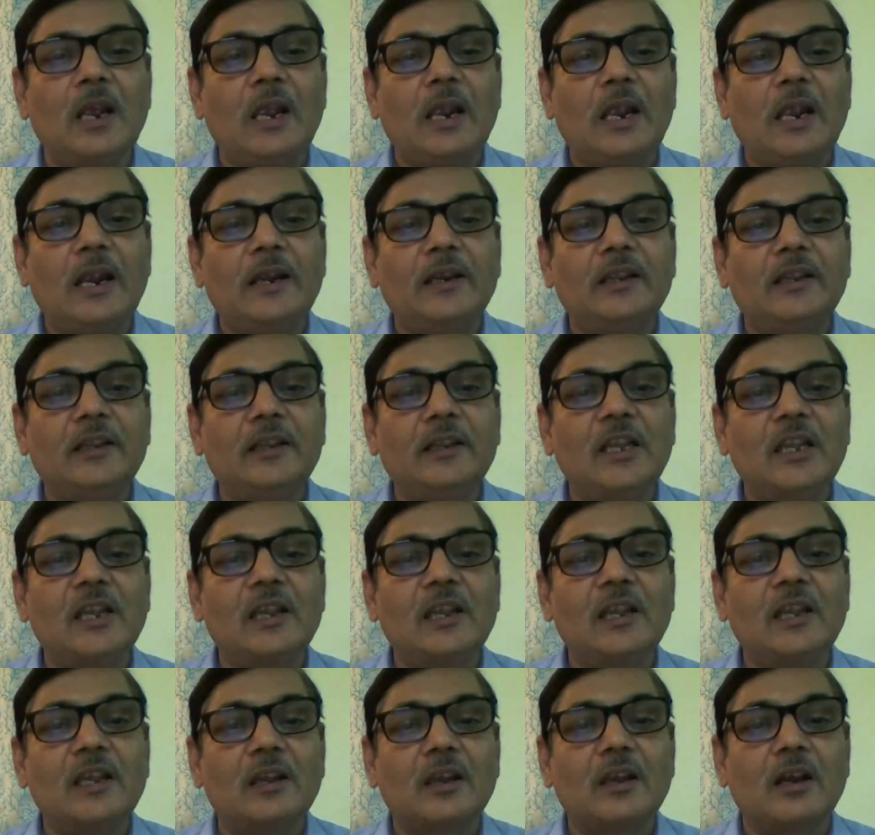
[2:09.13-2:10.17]
and they
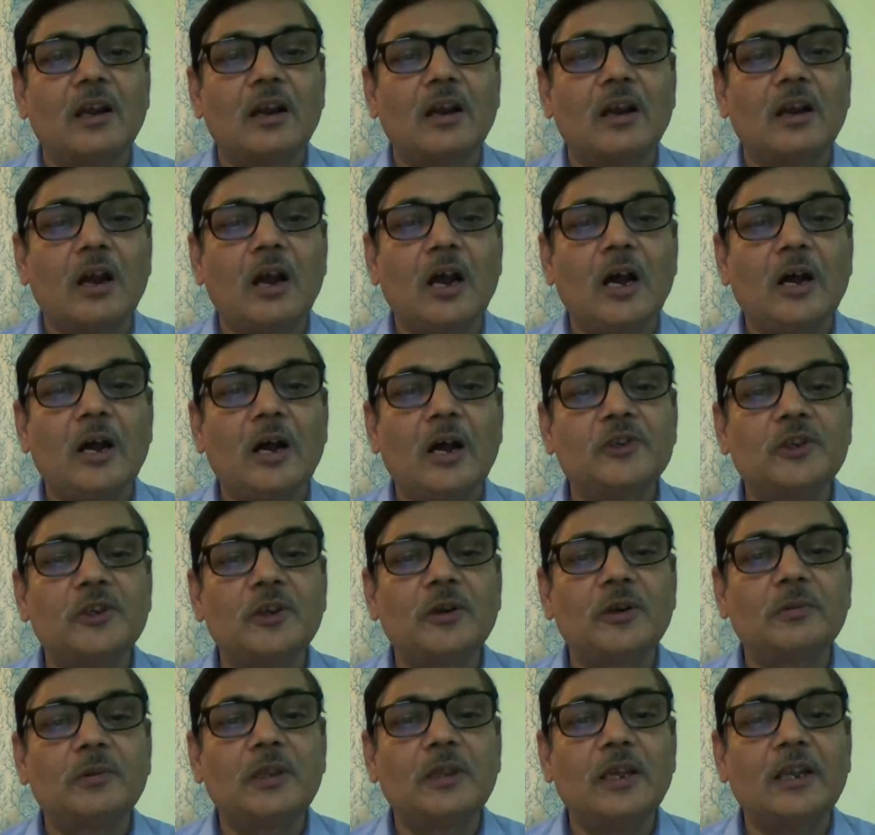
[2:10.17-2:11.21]

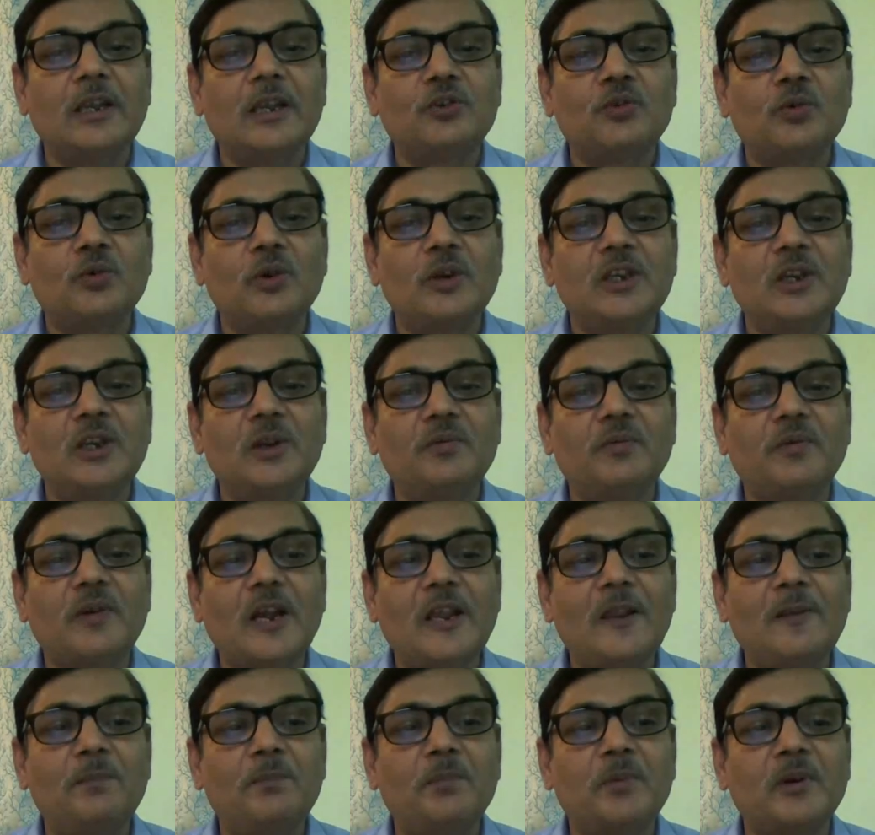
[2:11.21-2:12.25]
observed that
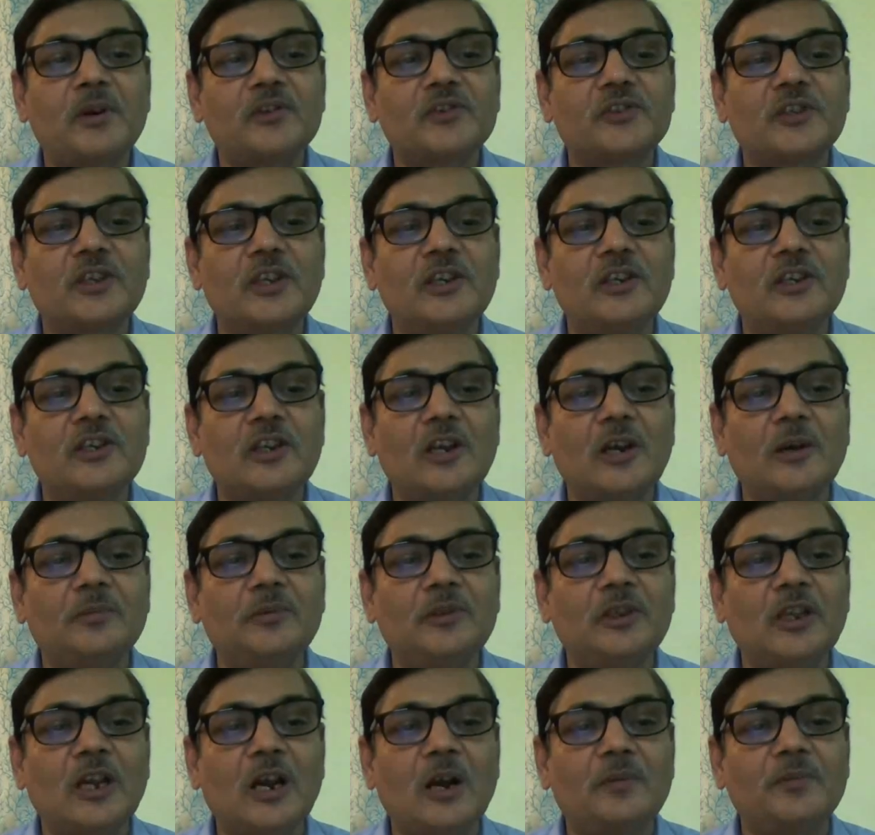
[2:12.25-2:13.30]
25% of
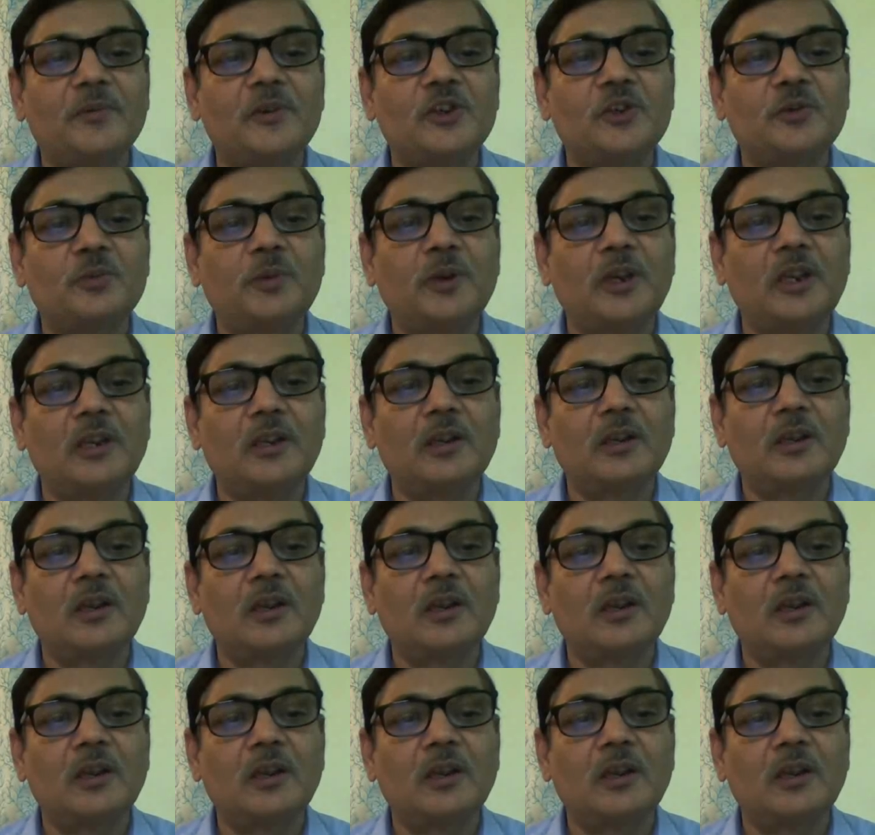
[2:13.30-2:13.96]
the offspring